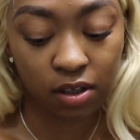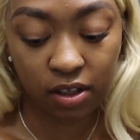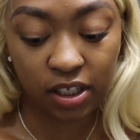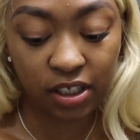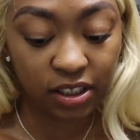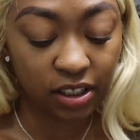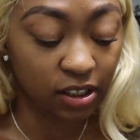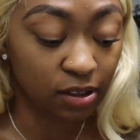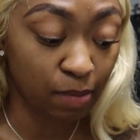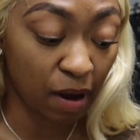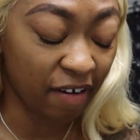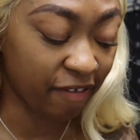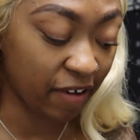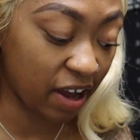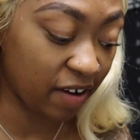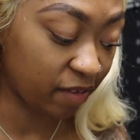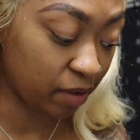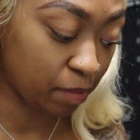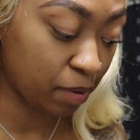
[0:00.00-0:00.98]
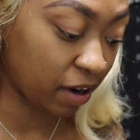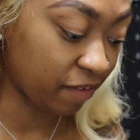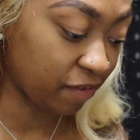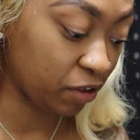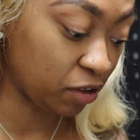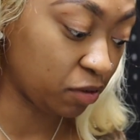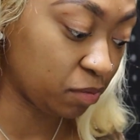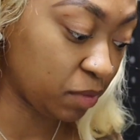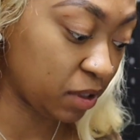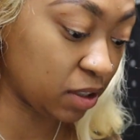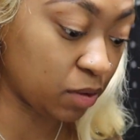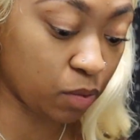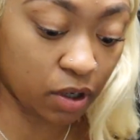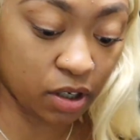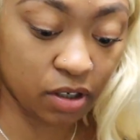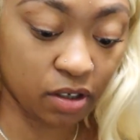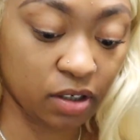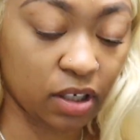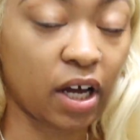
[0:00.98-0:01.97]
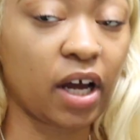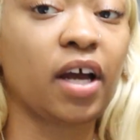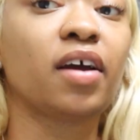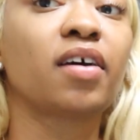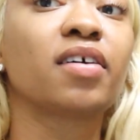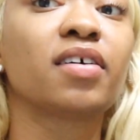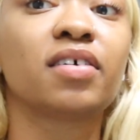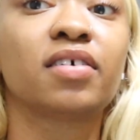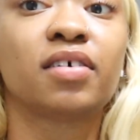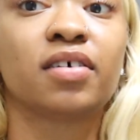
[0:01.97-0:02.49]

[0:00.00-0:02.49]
This is my favorite perfume in the world. Like,